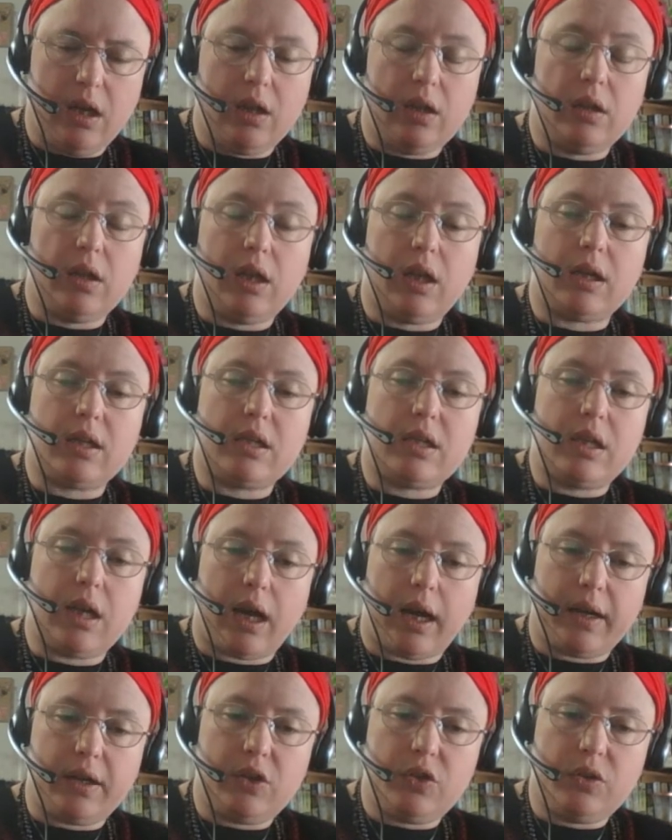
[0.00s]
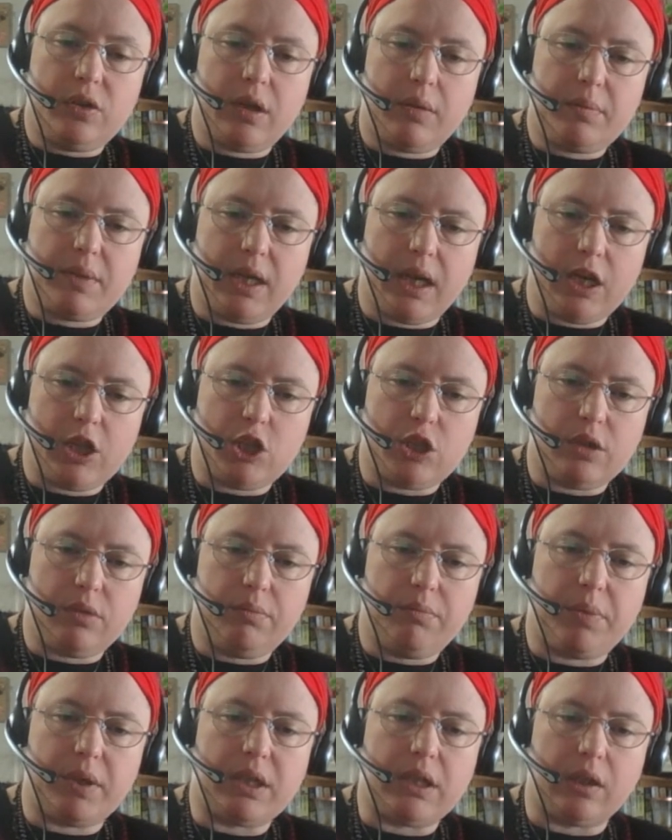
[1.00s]
Lead us not into temptation,
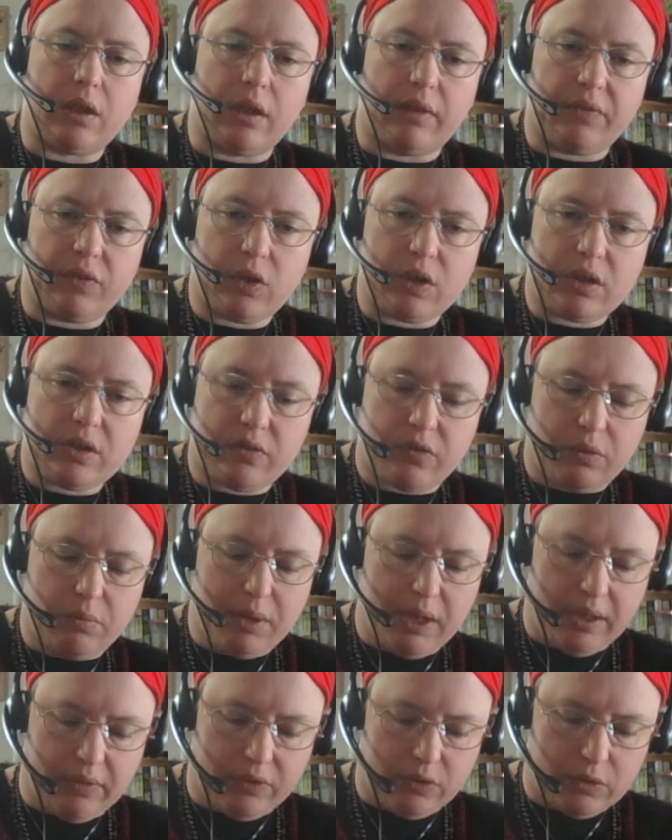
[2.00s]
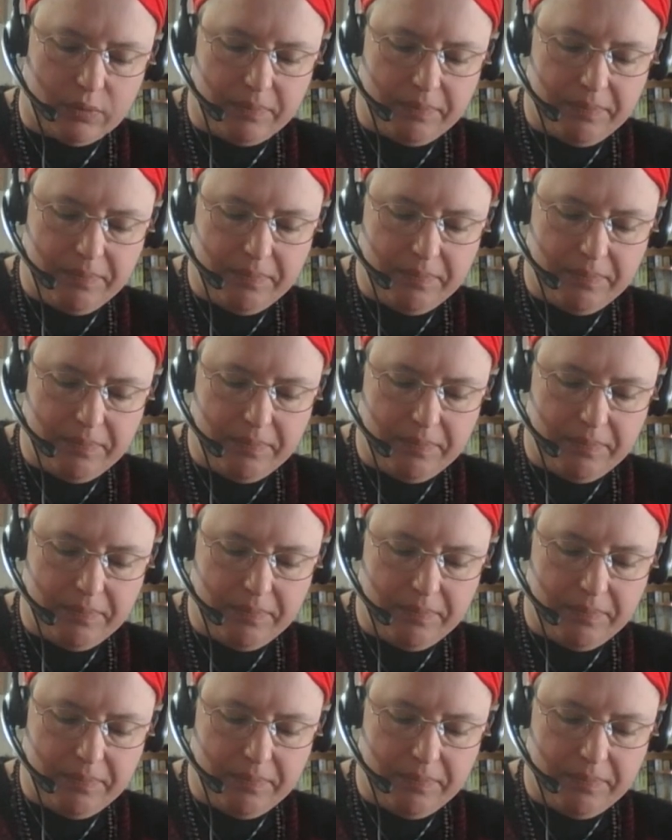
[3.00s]
but deliver us from evil.